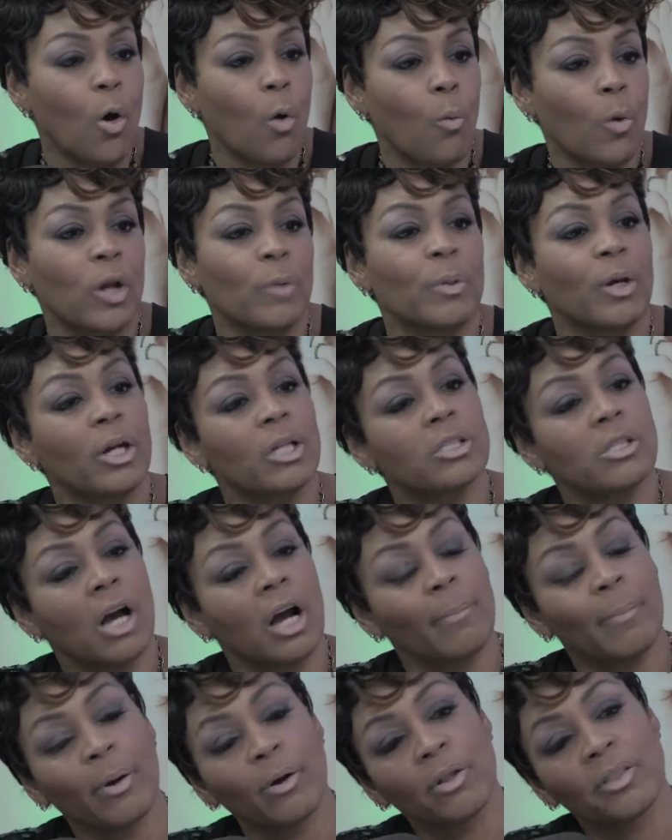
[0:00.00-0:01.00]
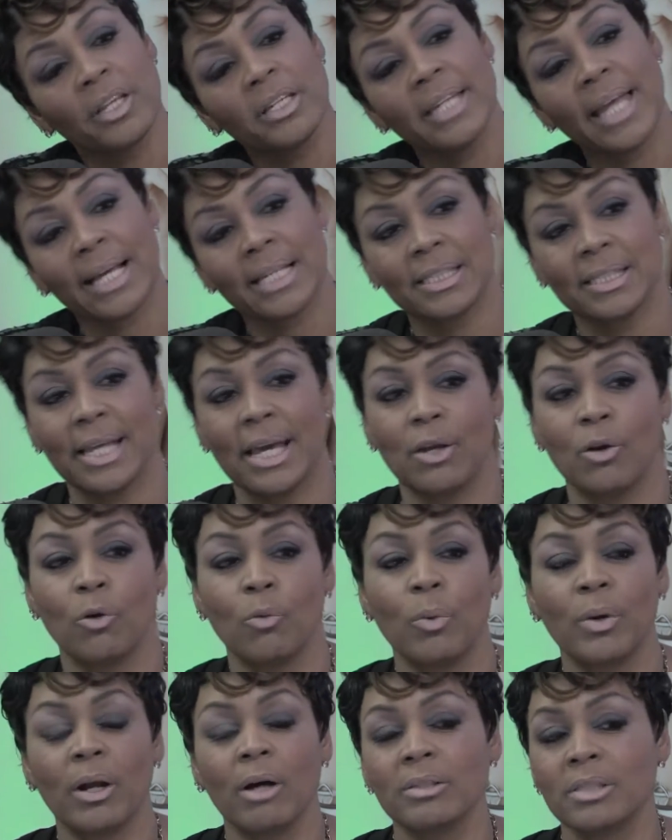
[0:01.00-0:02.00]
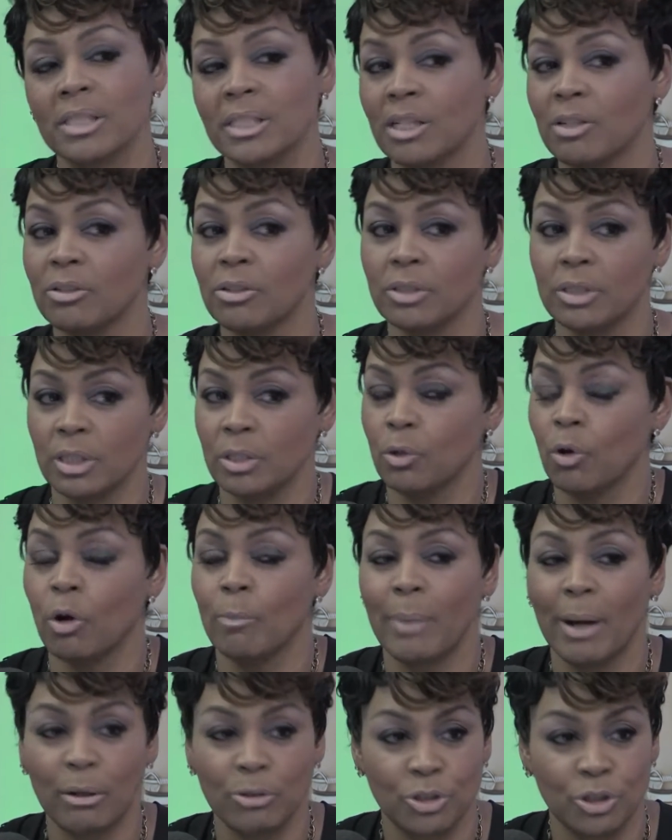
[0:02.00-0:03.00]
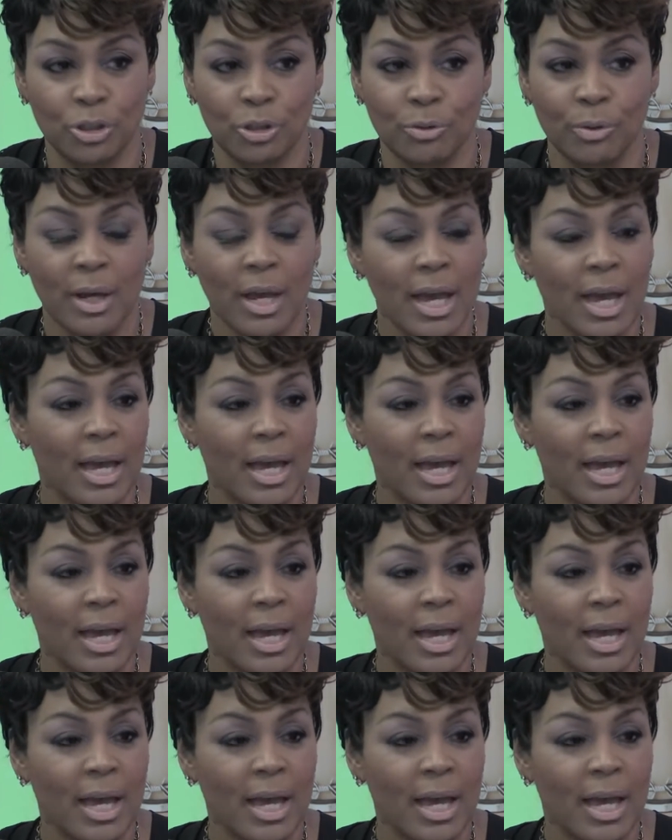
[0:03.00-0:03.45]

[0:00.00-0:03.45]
what are we going to talk about on the next date, or what else is there to know about you.